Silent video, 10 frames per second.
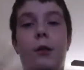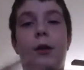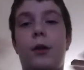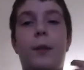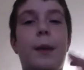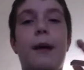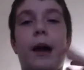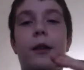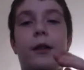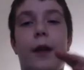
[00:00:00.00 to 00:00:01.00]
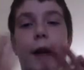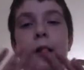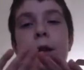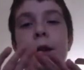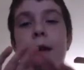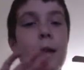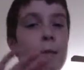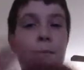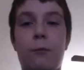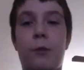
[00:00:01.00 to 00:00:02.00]
Who knows? Maybe I can just like
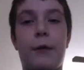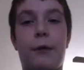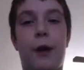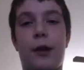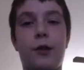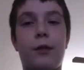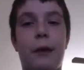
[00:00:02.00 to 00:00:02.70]
refresh